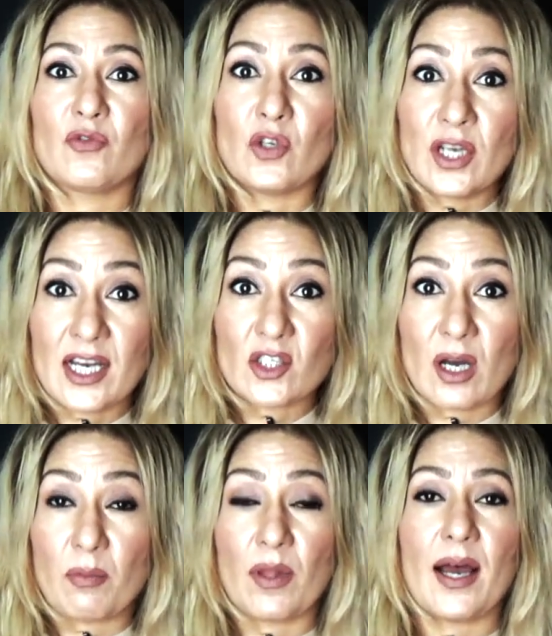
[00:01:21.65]
for you guys to
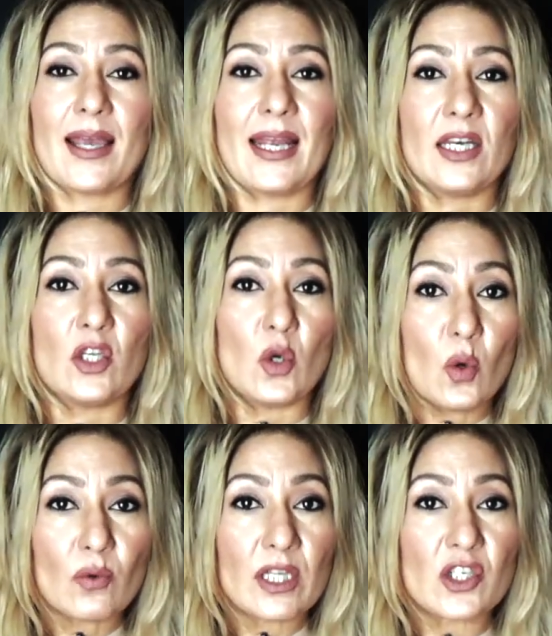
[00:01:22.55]
apply in
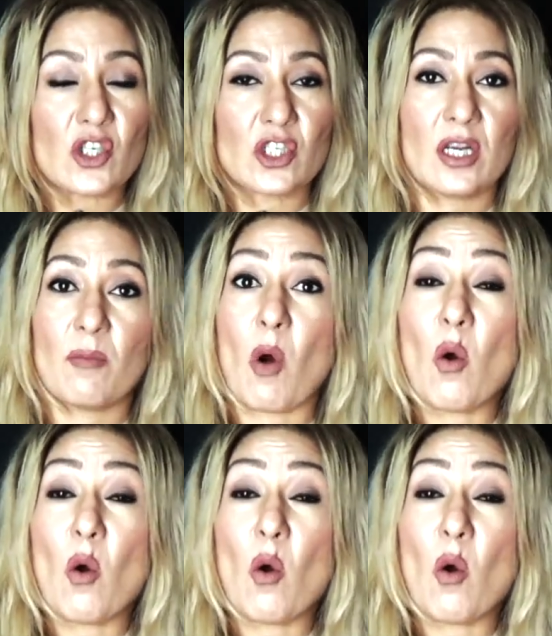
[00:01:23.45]
your relationship,